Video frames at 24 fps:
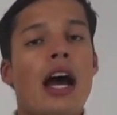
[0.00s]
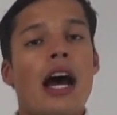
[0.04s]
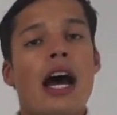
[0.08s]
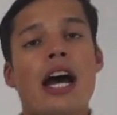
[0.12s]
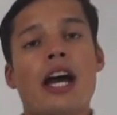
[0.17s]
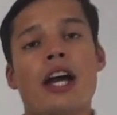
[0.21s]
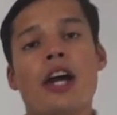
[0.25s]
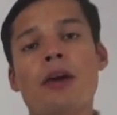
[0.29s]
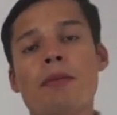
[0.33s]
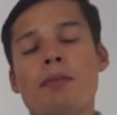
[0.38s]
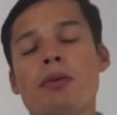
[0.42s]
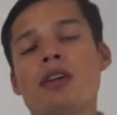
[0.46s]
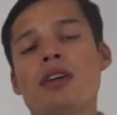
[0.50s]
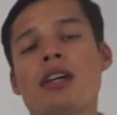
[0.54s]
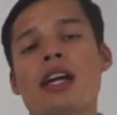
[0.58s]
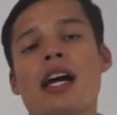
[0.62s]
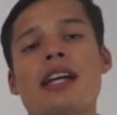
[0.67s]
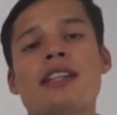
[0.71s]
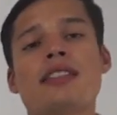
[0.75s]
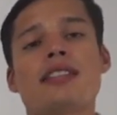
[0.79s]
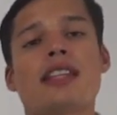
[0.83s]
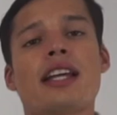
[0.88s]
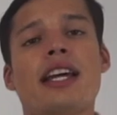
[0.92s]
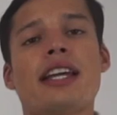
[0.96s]
I hope you
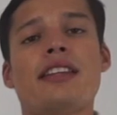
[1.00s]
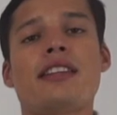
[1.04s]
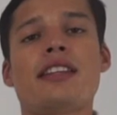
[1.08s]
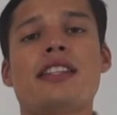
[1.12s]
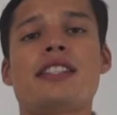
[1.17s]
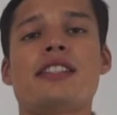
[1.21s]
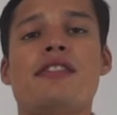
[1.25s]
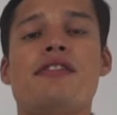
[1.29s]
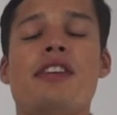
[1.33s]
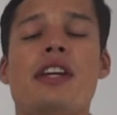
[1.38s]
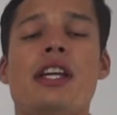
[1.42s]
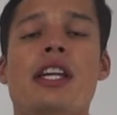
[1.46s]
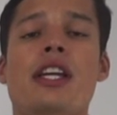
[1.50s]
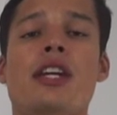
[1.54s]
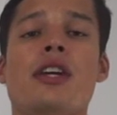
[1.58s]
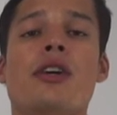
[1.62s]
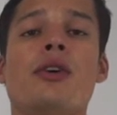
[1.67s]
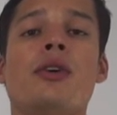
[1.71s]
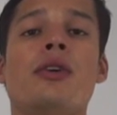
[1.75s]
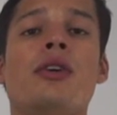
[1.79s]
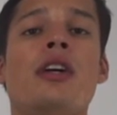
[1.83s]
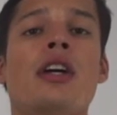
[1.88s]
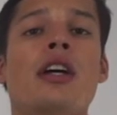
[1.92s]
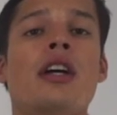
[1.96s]
guys like this
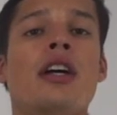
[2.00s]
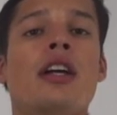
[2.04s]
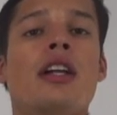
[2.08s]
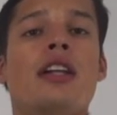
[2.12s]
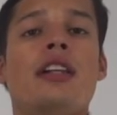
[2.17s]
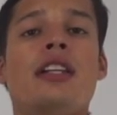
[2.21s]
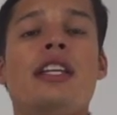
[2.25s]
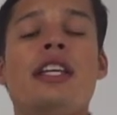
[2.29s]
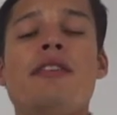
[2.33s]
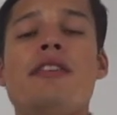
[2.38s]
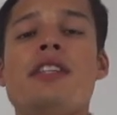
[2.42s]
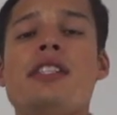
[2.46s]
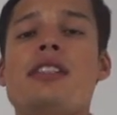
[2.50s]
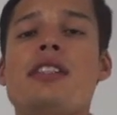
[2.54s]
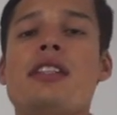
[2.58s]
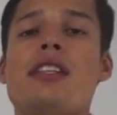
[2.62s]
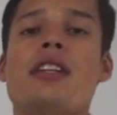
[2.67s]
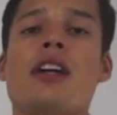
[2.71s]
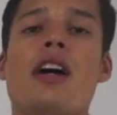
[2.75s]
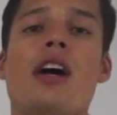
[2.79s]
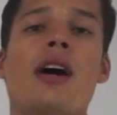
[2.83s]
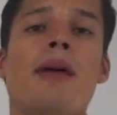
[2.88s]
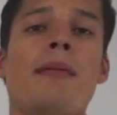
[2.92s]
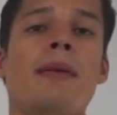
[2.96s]
video. Leave us a
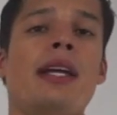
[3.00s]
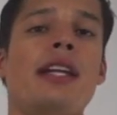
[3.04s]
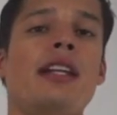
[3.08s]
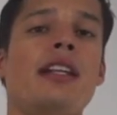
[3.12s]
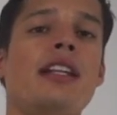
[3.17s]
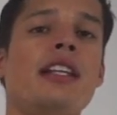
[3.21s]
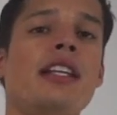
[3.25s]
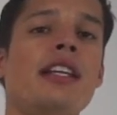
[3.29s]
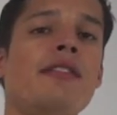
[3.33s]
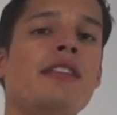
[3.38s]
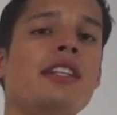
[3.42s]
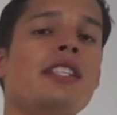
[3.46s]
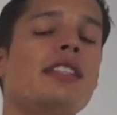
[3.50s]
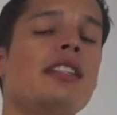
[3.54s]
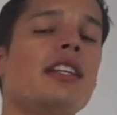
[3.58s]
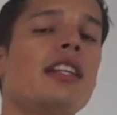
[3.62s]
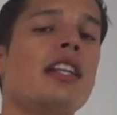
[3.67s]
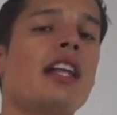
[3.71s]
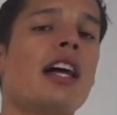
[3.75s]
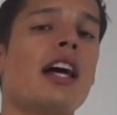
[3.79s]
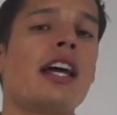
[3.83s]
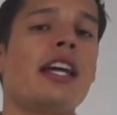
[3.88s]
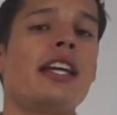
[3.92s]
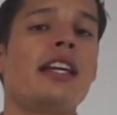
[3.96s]
comment, leave us a
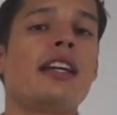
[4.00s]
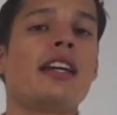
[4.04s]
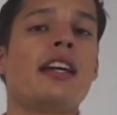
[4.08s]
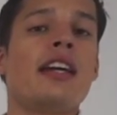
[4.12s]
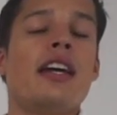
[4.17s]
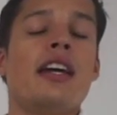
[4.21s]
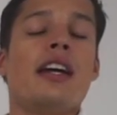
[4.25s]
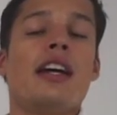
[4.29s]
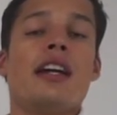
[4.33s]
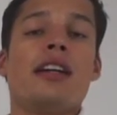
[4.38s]
like,